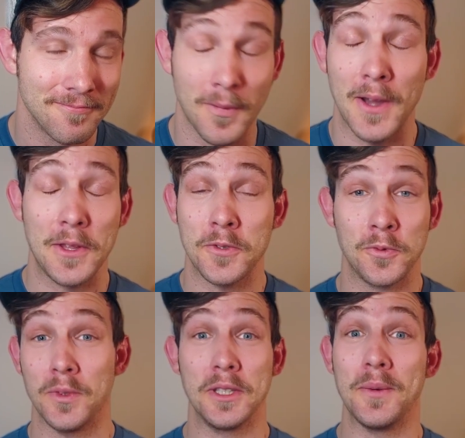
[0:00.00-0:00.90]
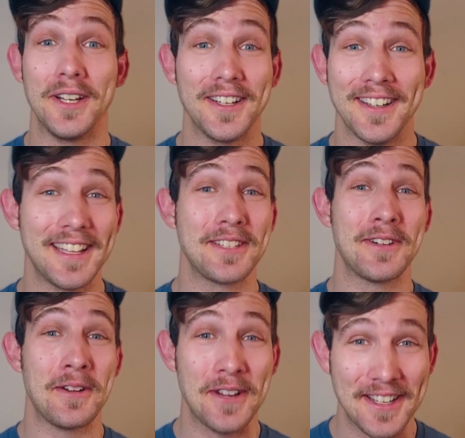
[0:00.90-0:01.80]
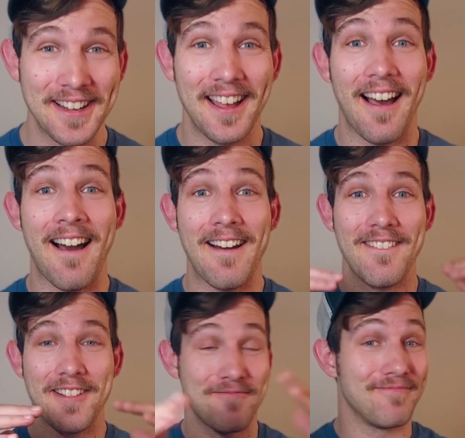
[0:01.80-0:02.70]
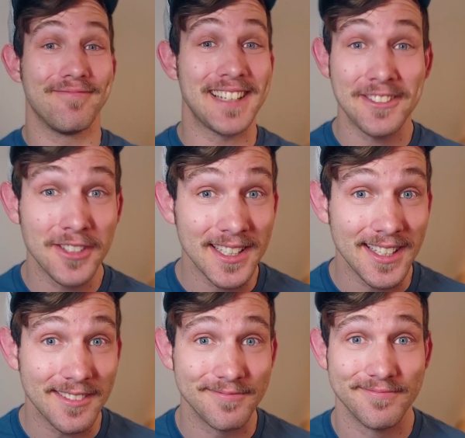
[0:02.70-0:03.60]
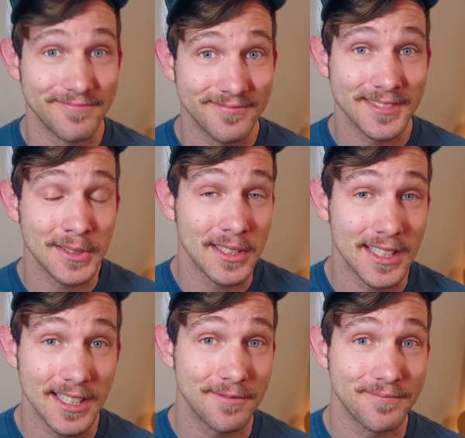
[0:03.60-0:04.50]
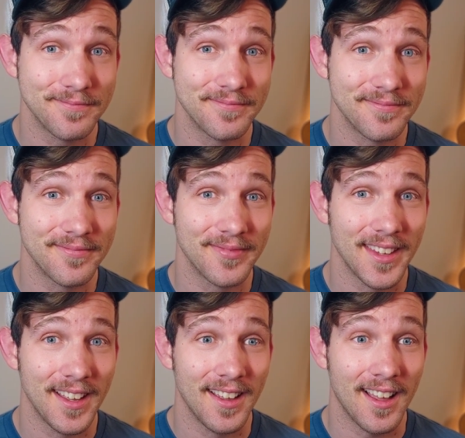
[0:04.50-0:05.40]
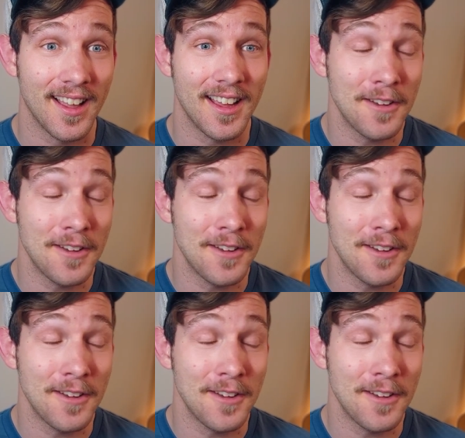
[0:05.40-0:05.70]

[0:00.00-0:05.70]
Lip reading: Wow, that was really weird. That's where I went. That's really it. That's really it. I